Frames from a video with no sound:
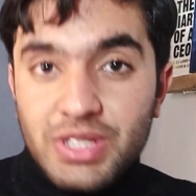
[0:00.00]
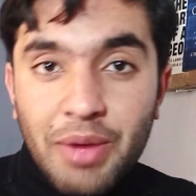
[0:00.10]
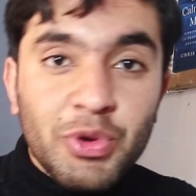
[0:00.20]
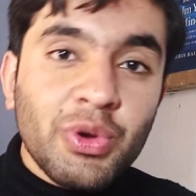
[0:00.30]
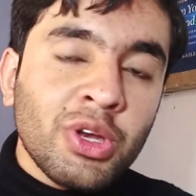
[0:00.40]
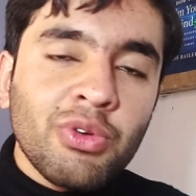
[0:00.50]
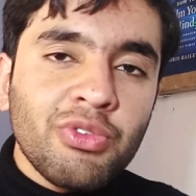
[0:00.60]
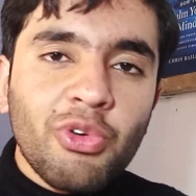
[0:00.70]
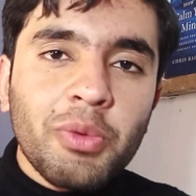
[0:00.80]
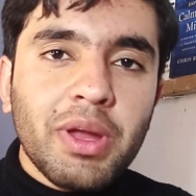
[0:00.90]
was IMAT
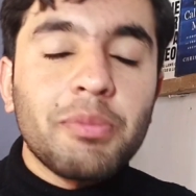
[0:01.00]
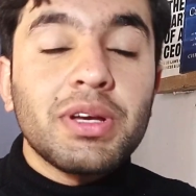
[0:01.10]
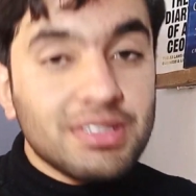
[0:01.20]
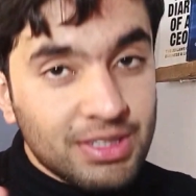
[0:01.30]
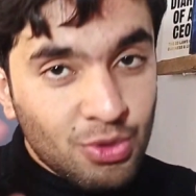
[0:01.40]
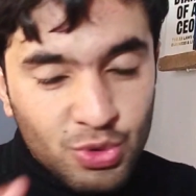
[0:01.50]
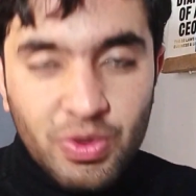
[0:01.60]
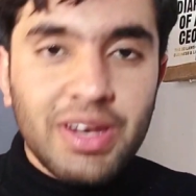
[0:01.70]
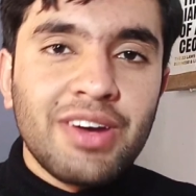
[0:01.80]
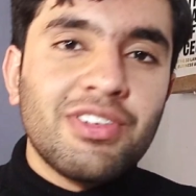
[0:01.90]
2024 merit because those
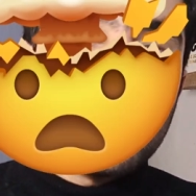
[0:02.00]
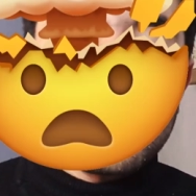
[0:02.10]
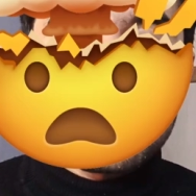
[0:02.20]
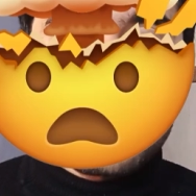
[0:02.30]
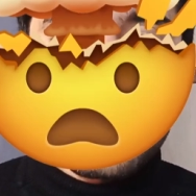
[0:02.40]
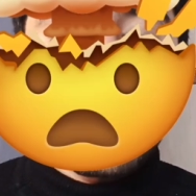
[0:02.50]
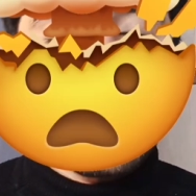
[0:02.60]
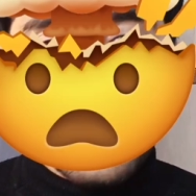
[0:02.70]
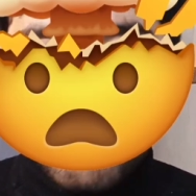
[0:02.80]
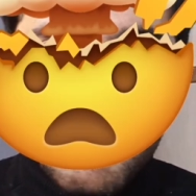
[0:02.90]
were literally insane
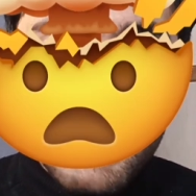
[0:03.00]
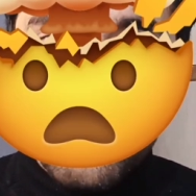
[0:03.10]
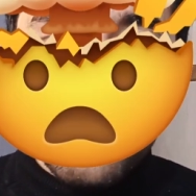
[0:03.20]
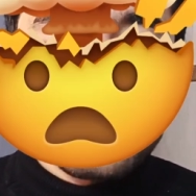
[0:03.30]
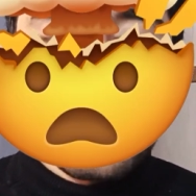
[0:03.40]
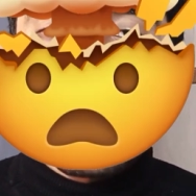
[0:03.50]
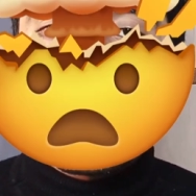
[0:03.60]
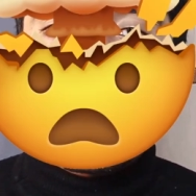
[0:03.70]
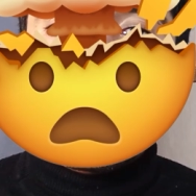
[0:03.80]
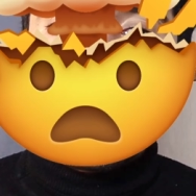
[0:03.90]
and everybody watched.
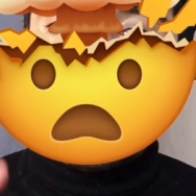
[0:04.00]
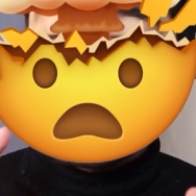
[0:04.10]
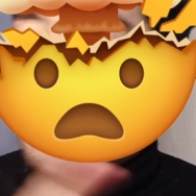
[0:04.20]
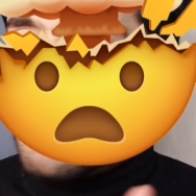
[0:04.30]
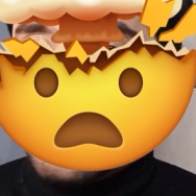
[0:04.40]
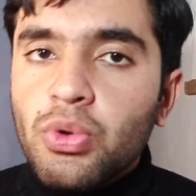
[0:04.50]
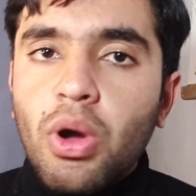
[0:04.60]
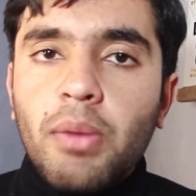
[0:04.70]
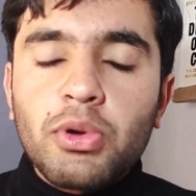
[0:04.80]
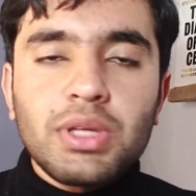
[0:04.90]
We are going to
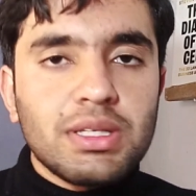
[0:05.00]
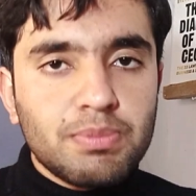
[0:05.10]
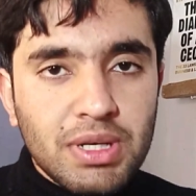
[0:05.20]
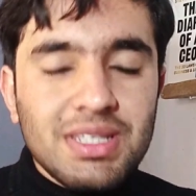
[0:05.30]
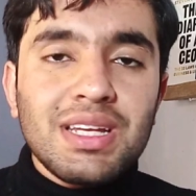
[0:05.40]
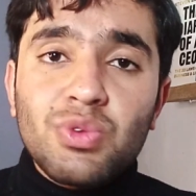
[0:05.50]
talk about this because